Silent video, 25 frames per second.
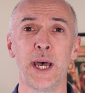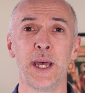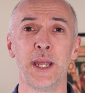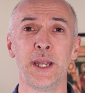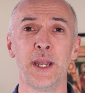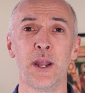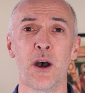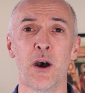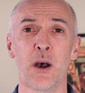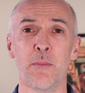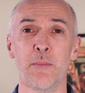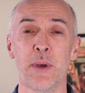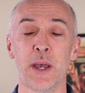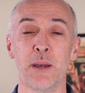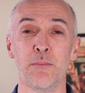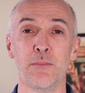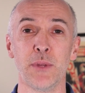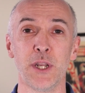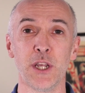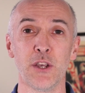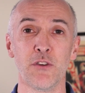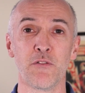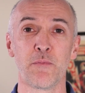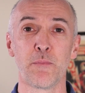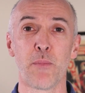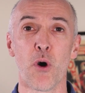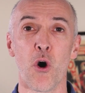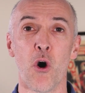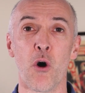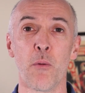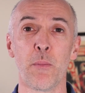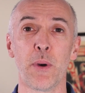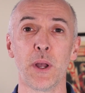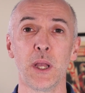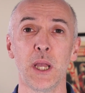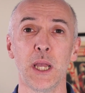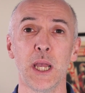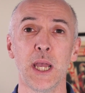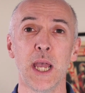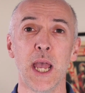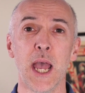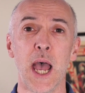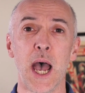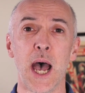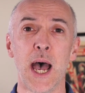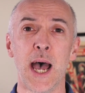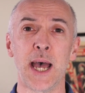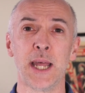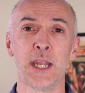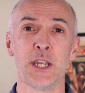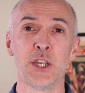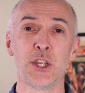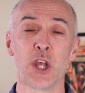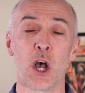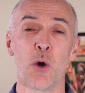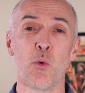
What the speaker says: and I'm MD of POP, and